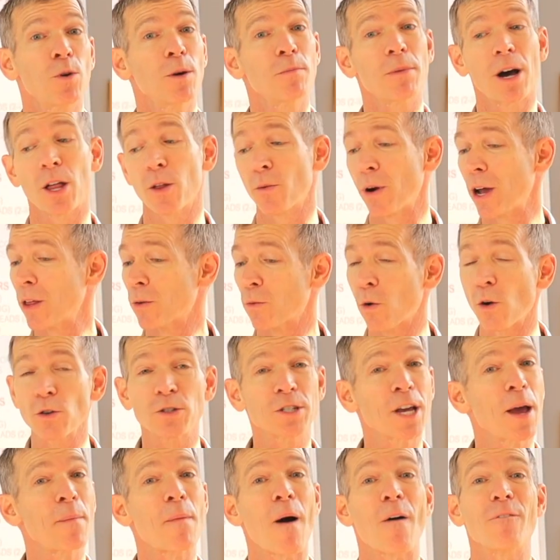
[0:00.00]
one, by the way. The rolls
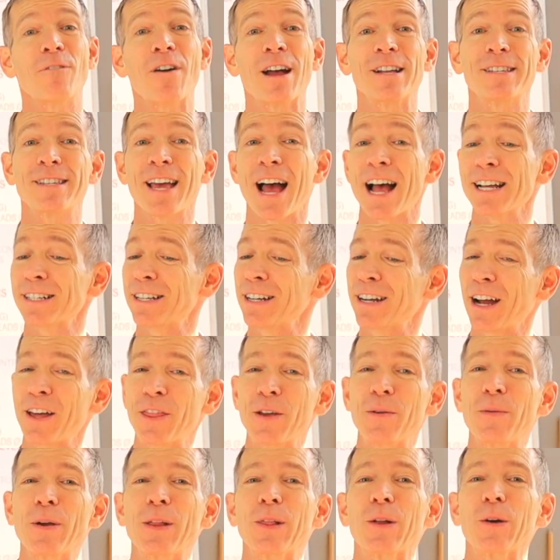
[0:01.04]
came out fantastic. I
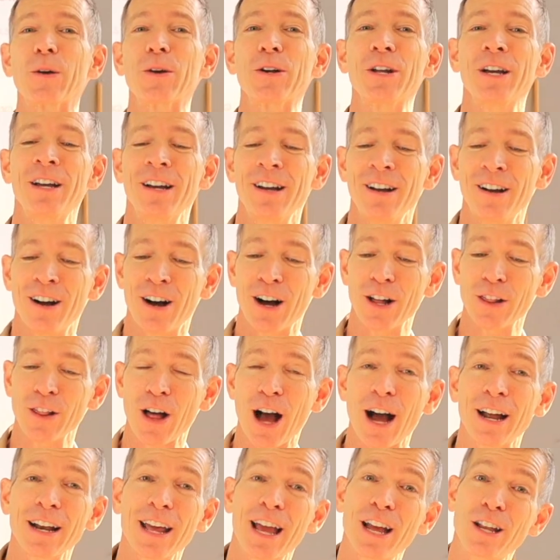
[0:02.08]
think we learned a
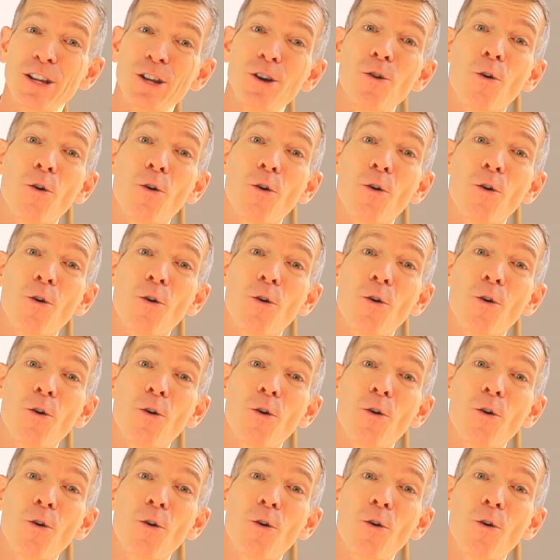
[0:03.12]
lot, and